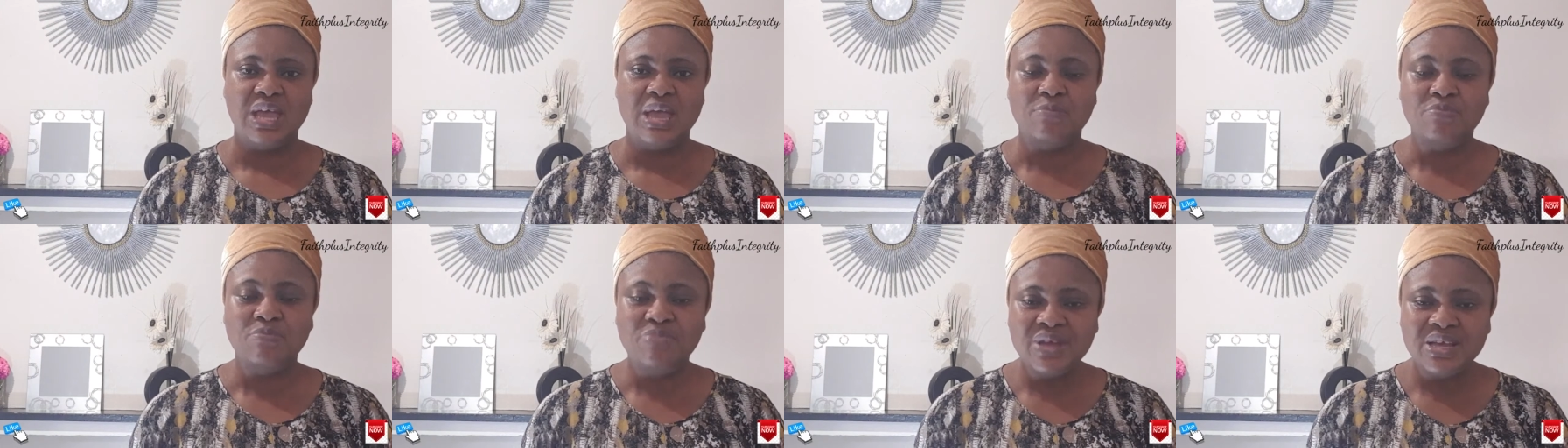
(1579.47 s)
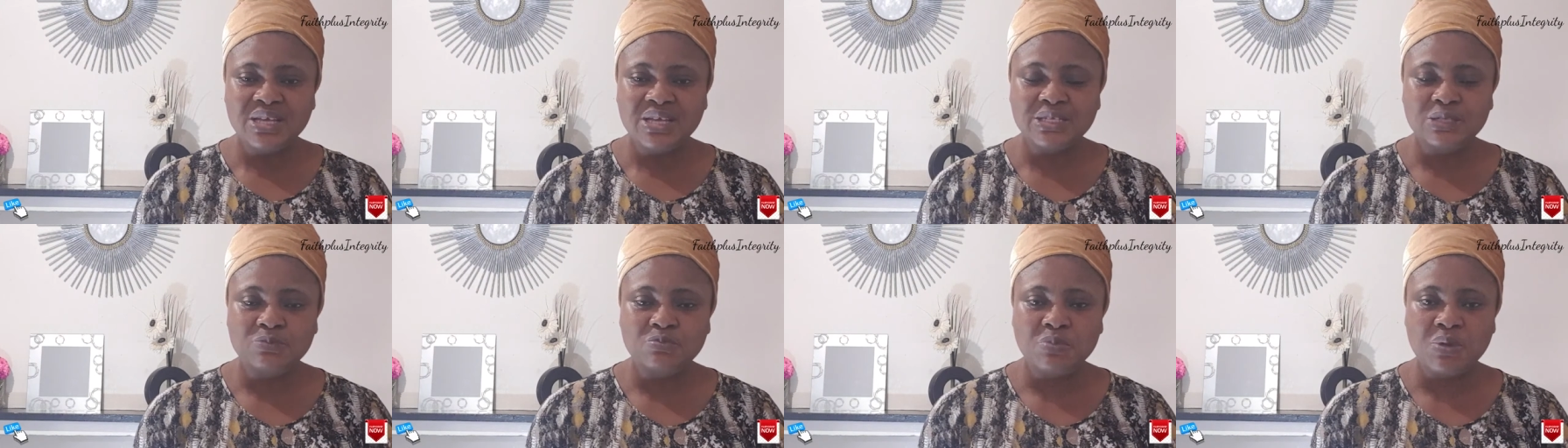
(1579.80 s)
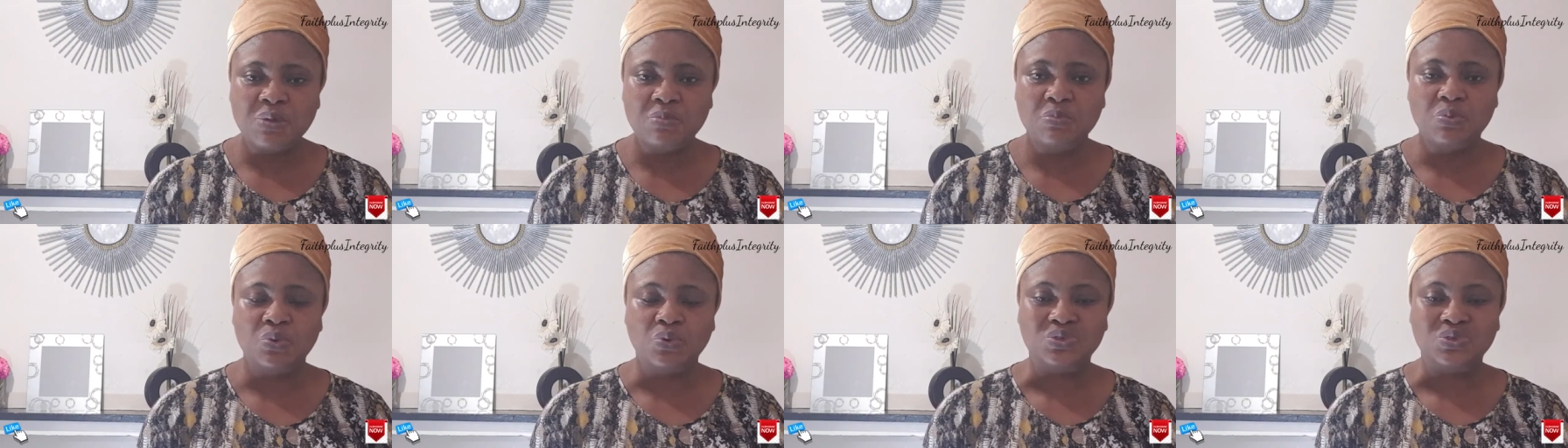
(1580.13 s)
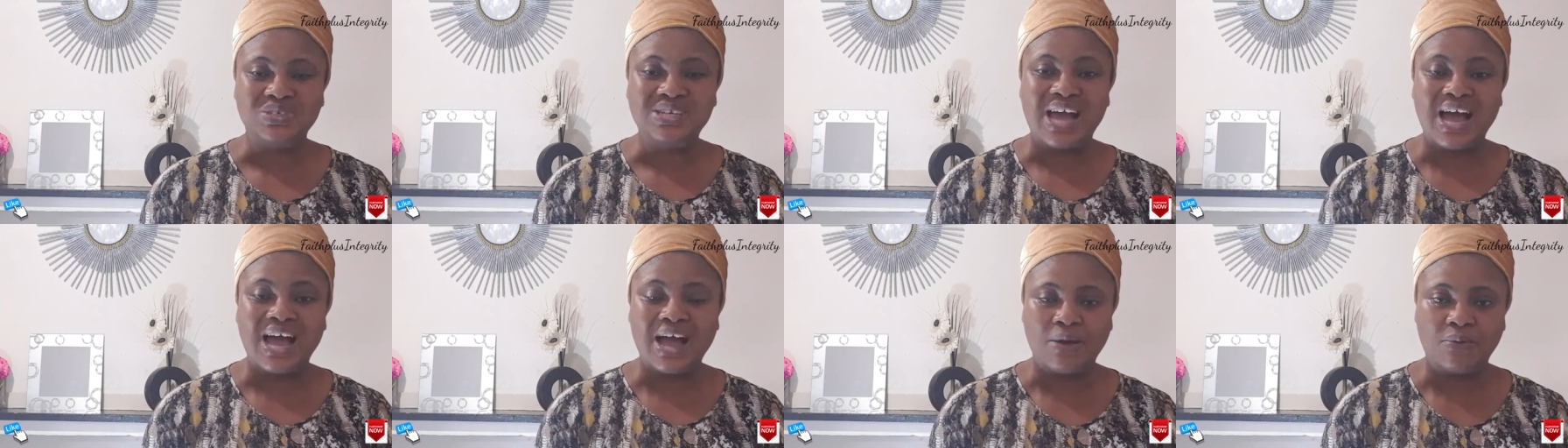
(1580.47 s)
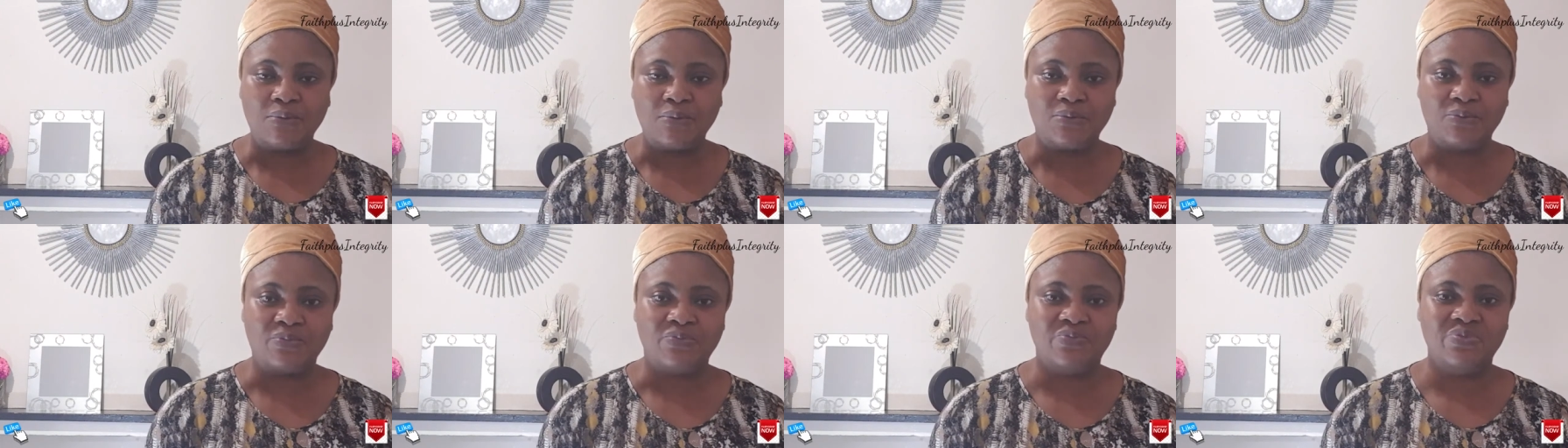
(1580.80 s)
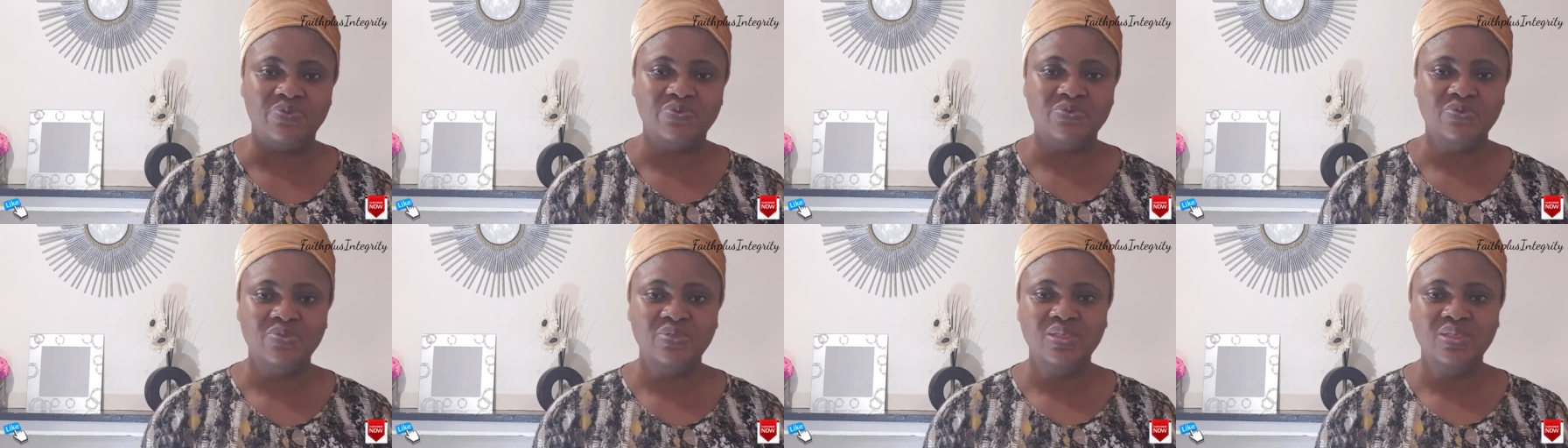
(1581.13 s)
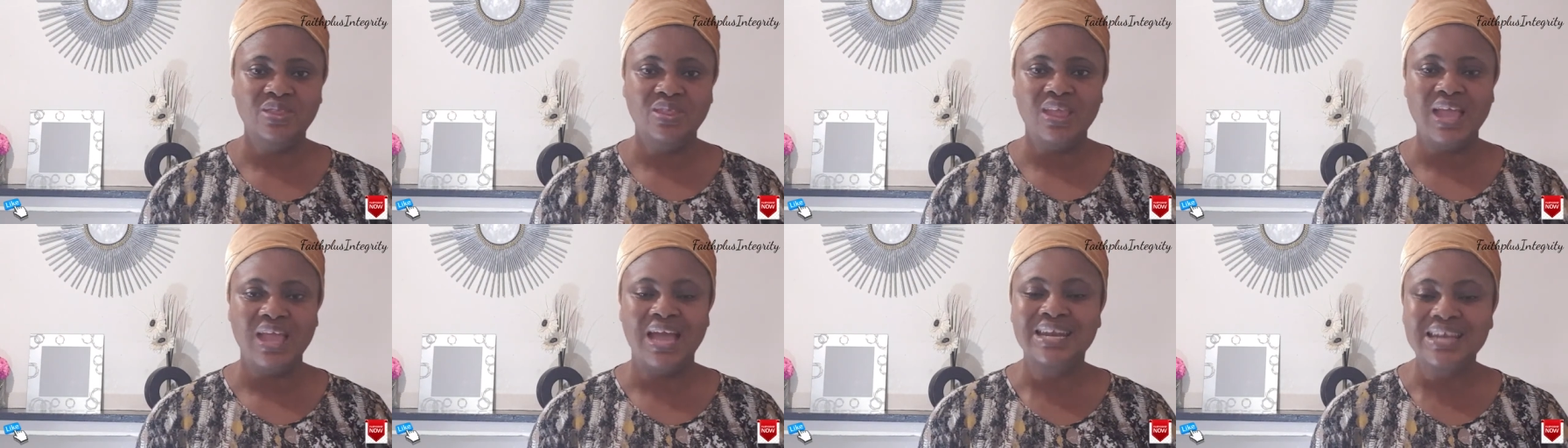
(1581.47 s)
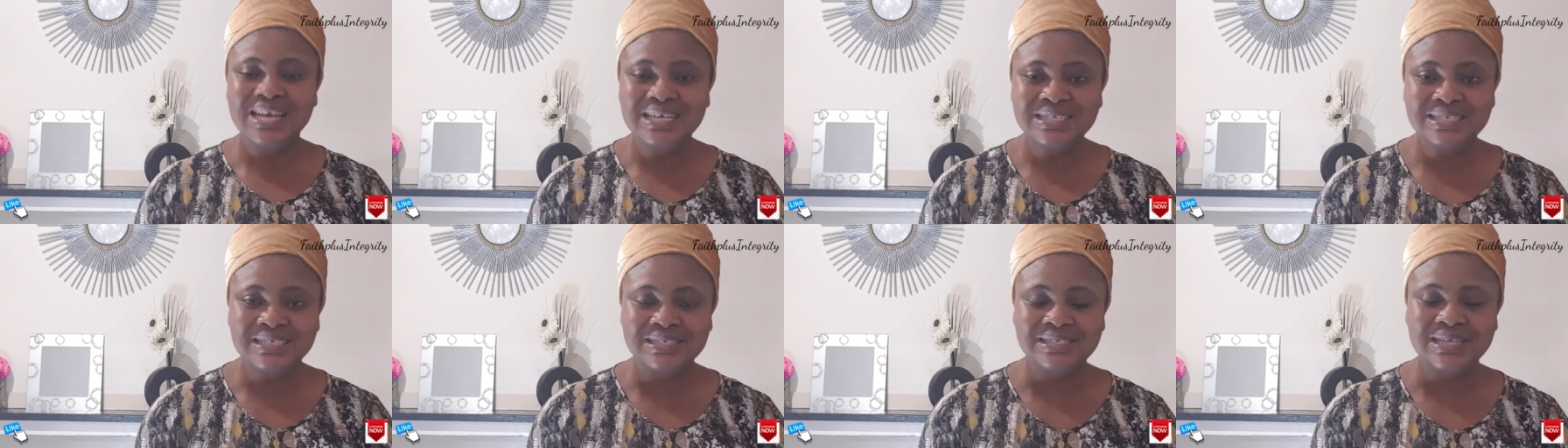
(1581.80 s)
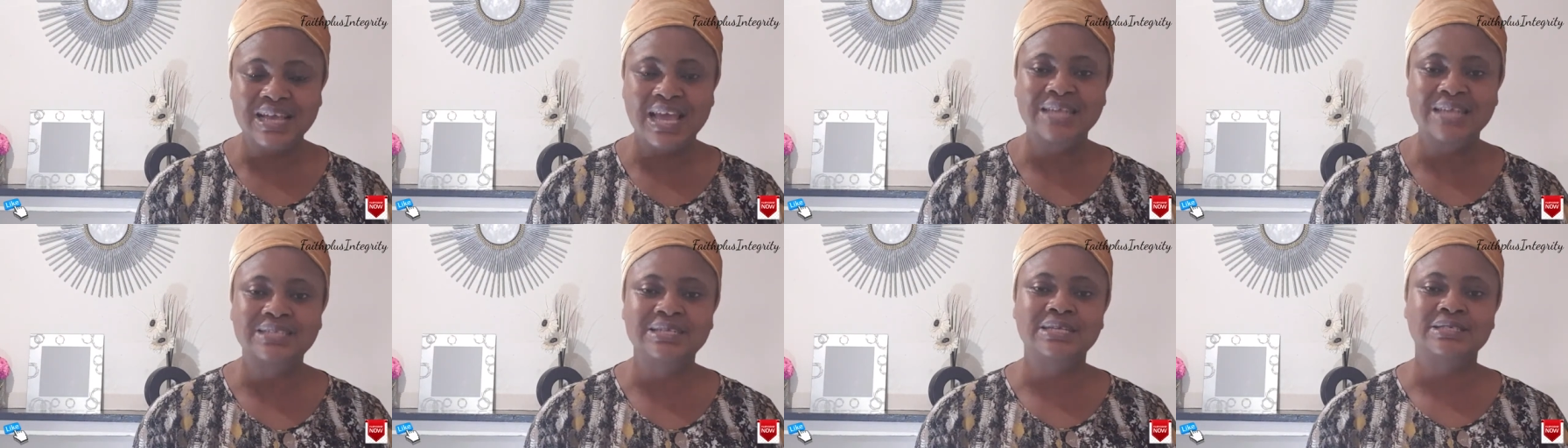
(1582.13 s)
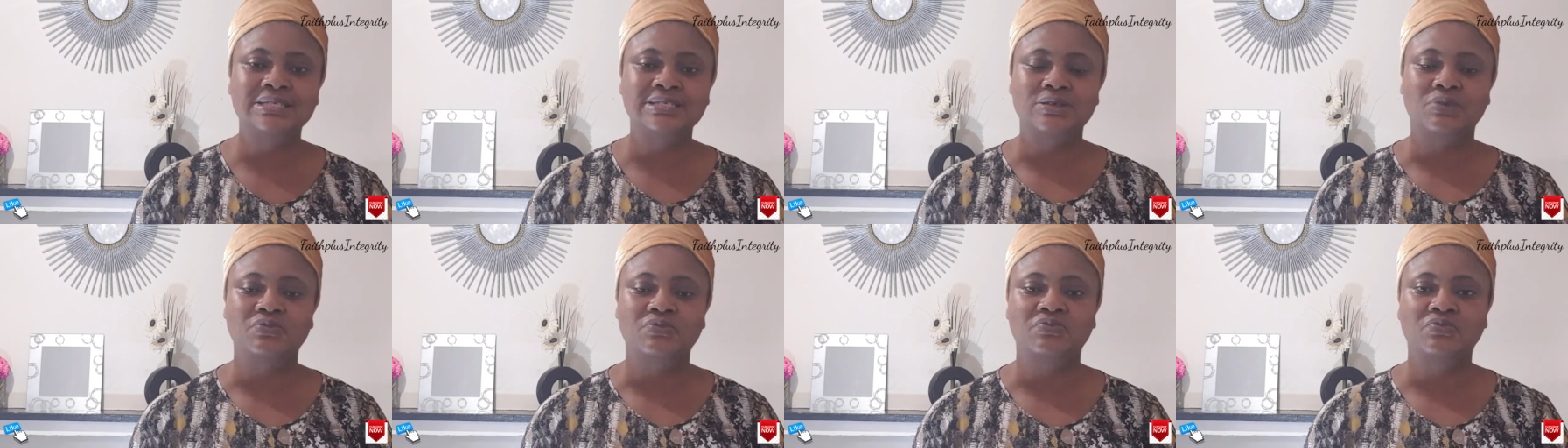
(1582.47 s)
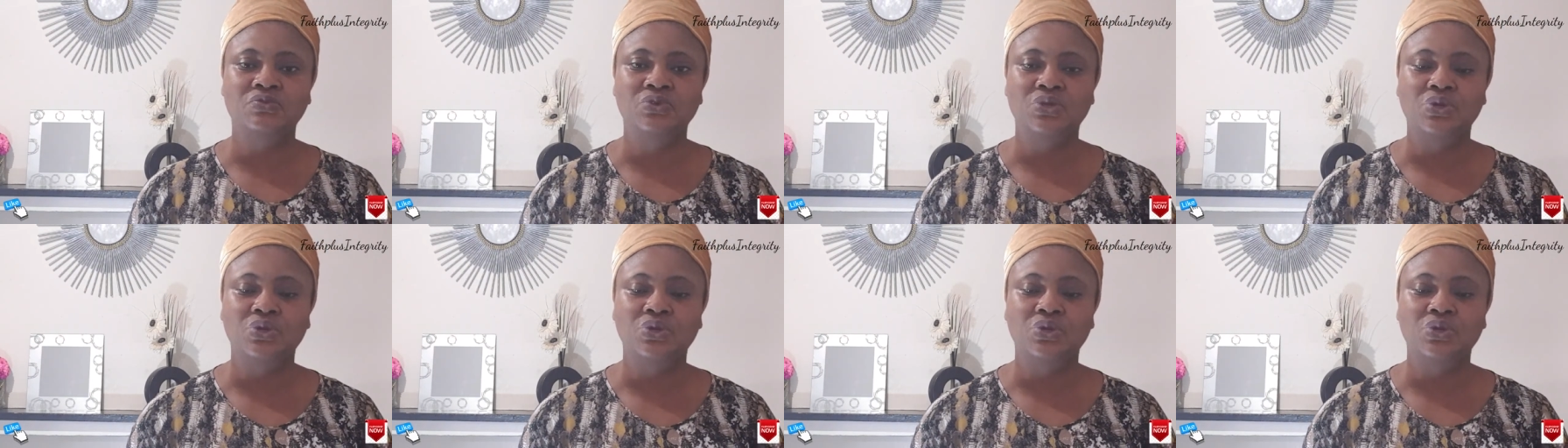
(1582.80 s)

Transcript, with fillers: It brings people down. And that's the essence of,